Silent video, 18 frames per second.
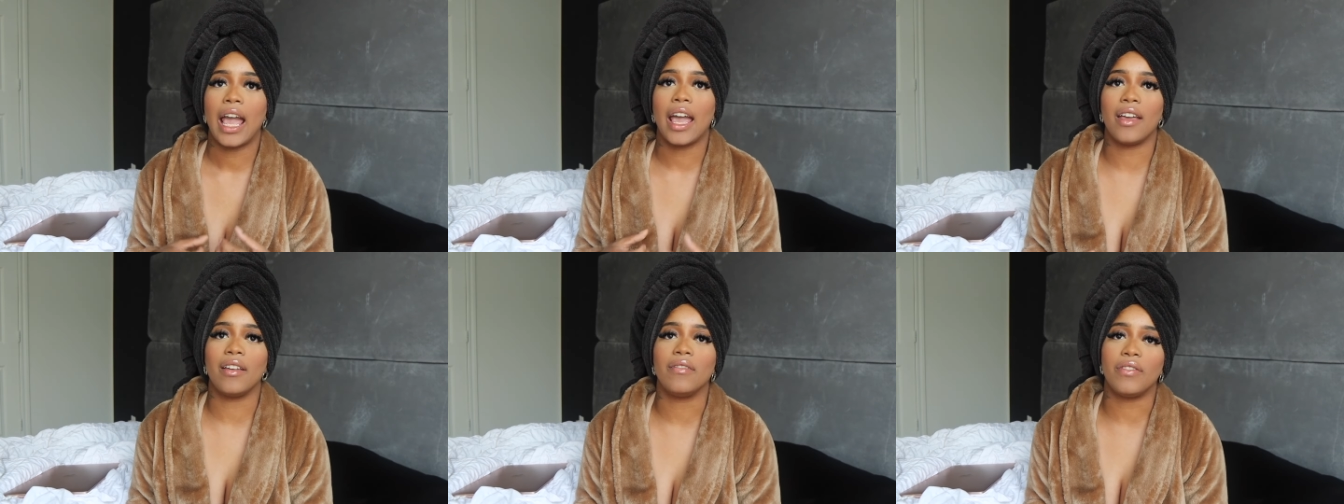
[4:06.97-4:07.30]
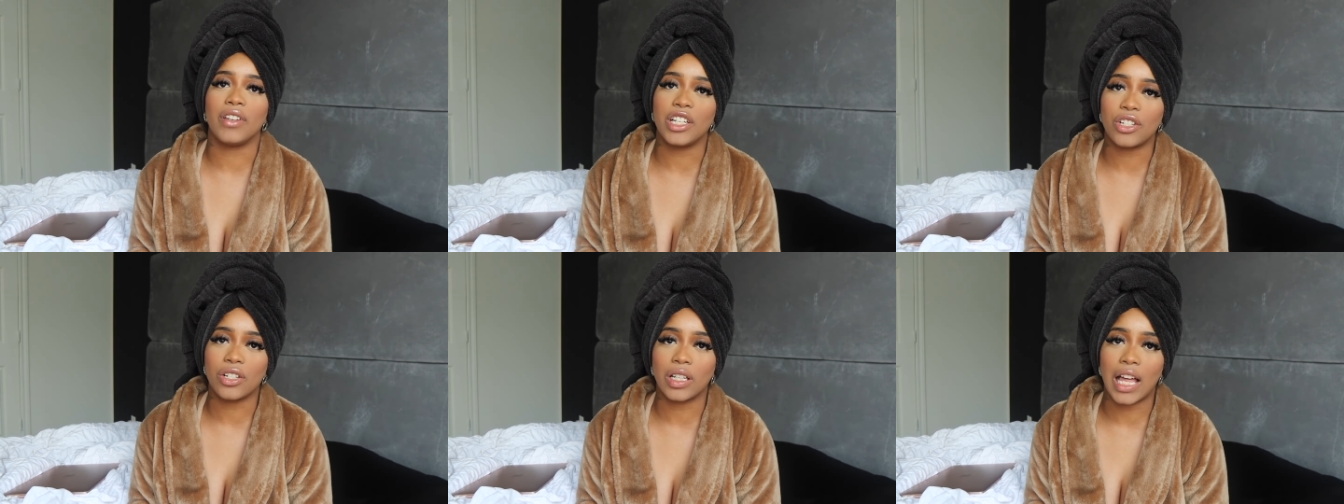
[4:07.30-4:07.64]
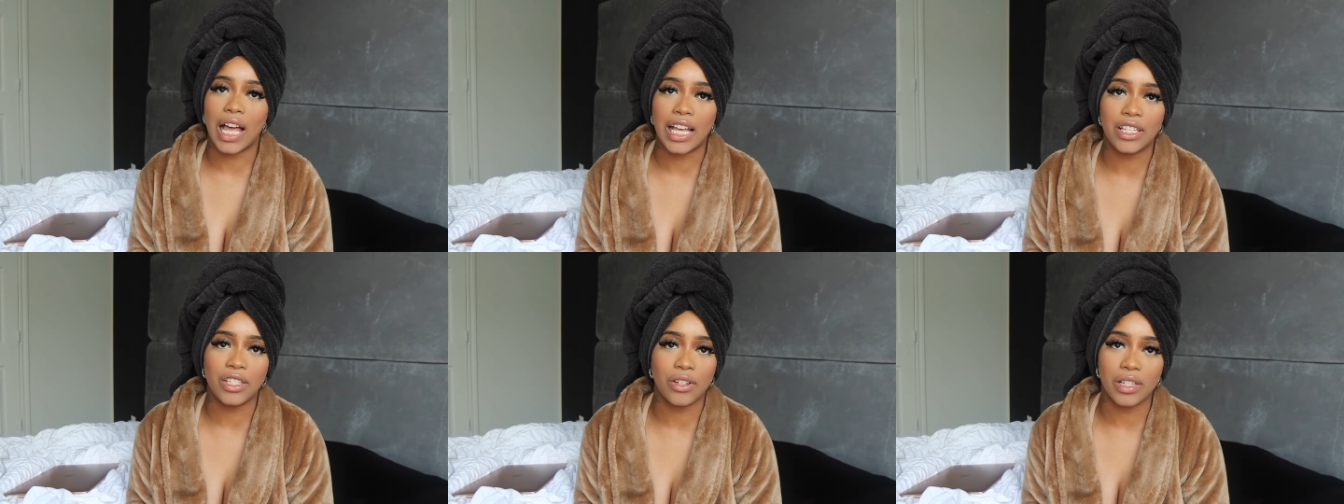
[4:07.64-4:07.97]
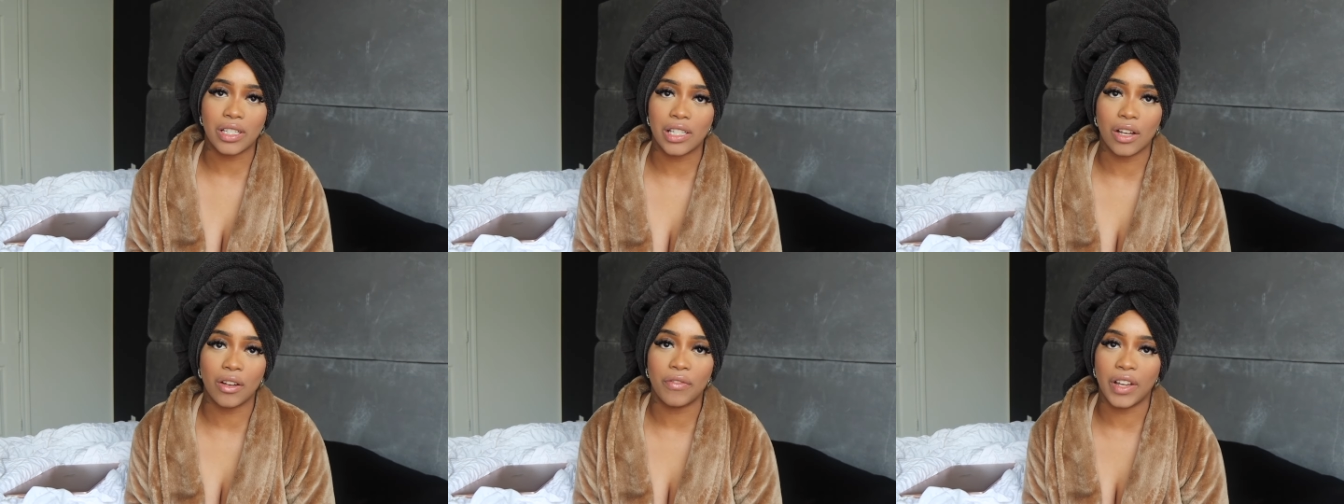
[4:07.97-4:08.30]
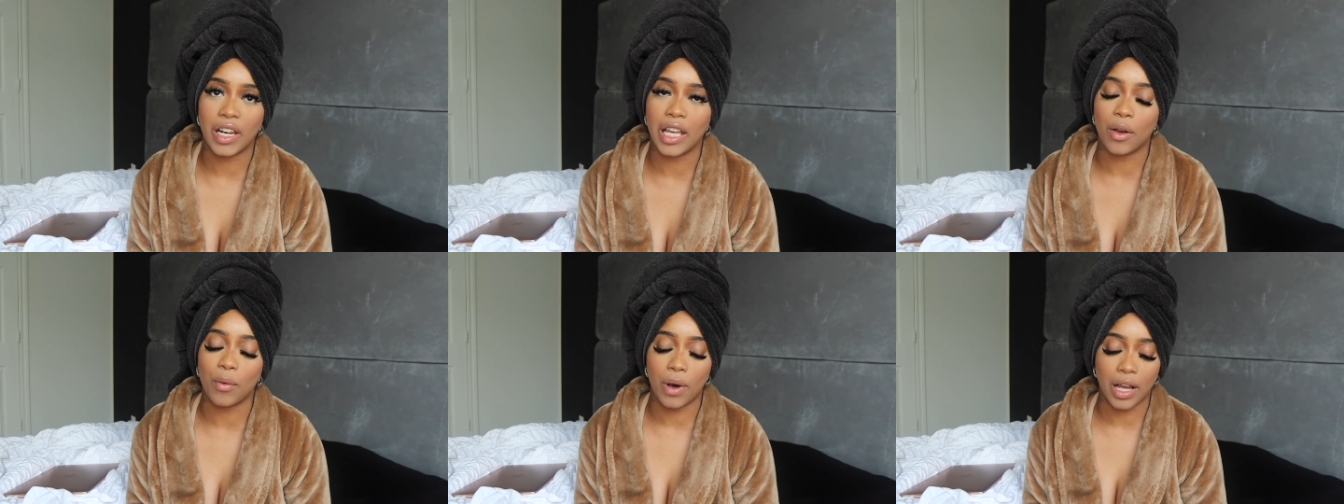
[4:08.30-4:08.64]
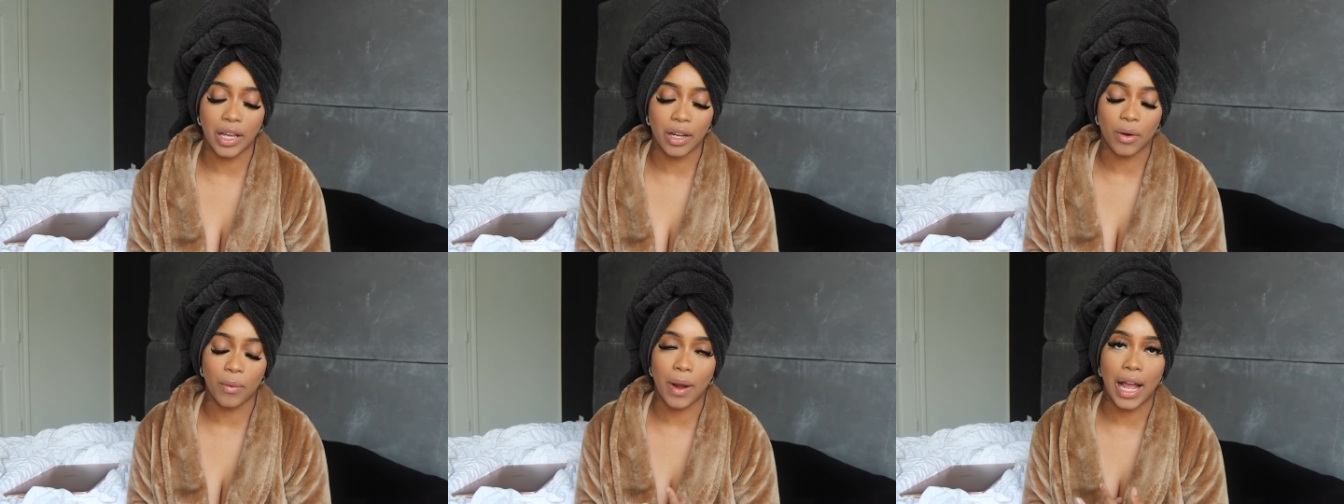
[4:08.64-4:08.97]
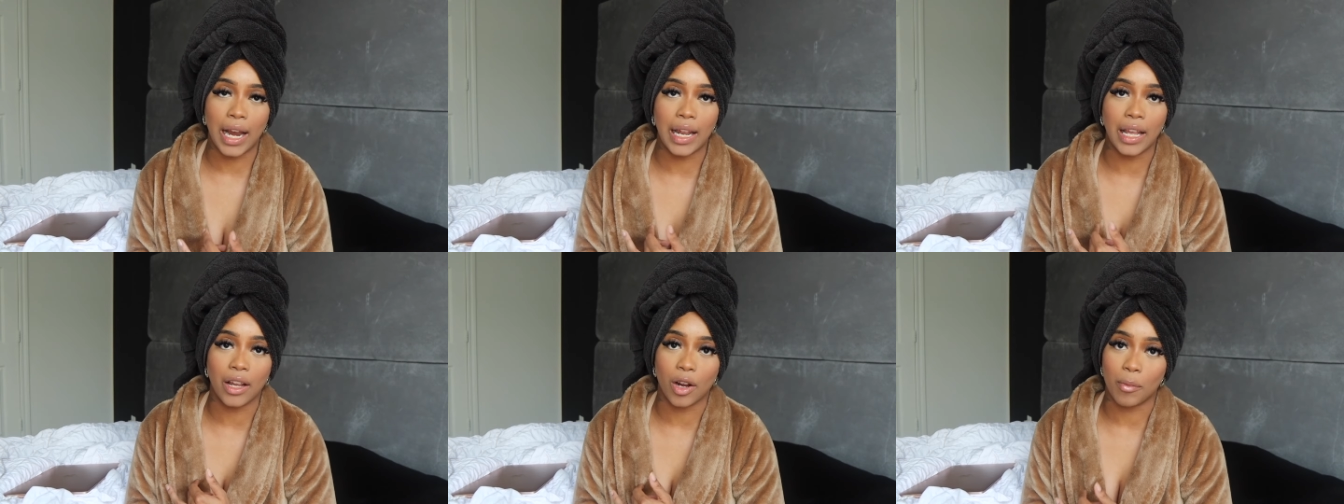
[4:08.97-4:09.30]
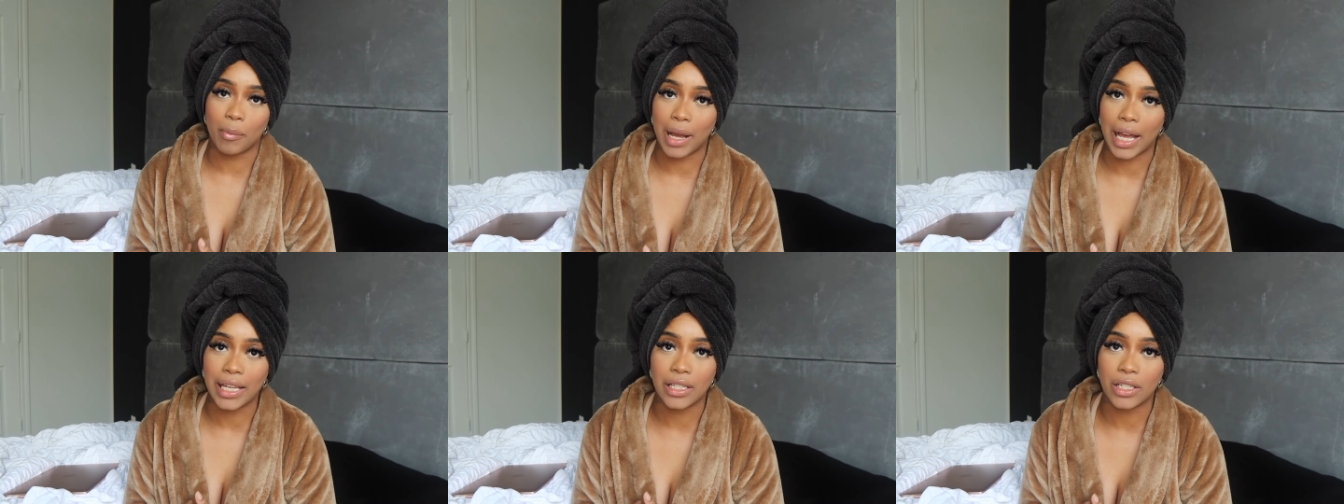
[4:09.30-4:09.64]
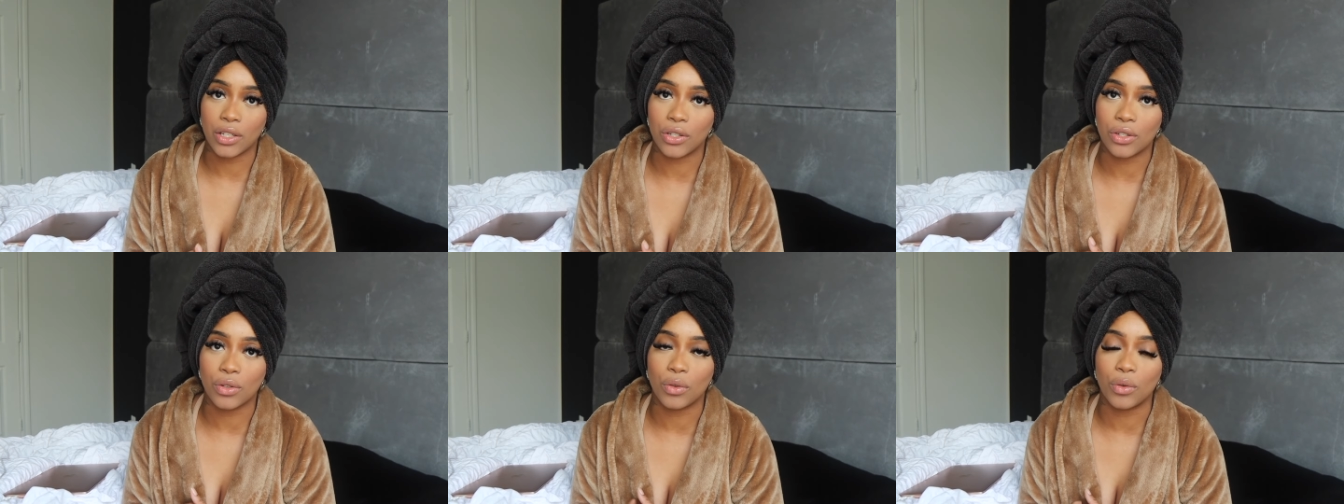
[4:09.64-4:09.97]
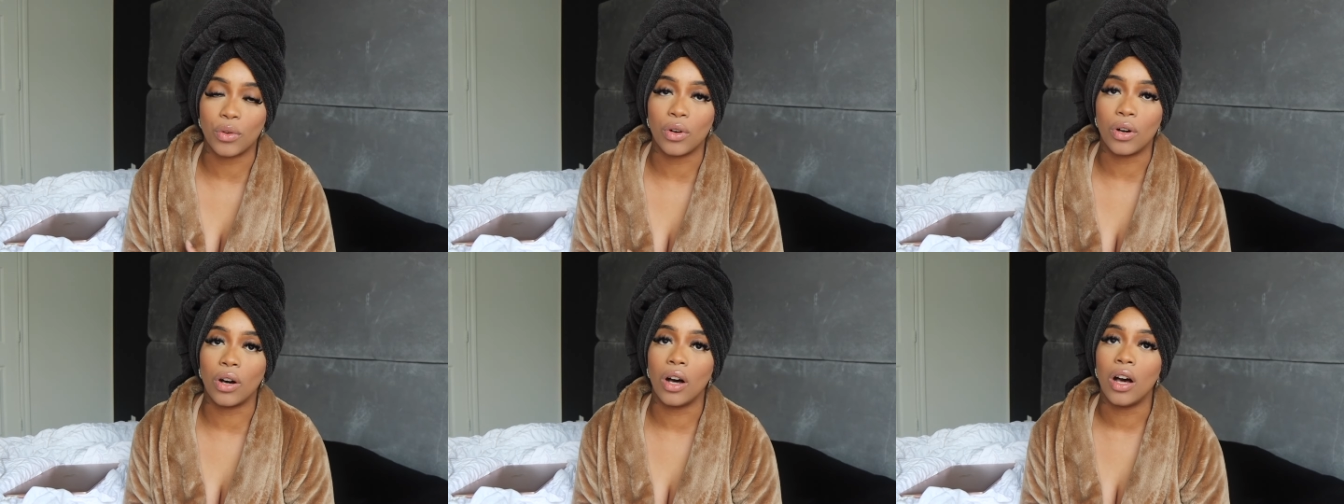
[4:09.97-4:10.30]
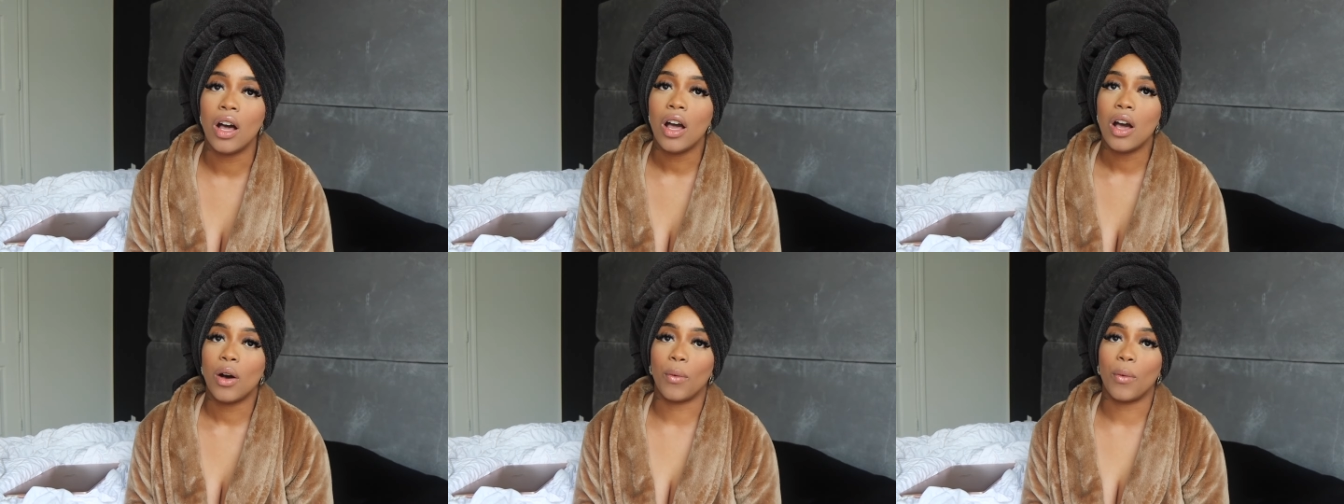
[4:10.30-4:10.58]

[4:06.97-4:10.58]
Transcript: and visualize yourself in it while you're riding your bike to school,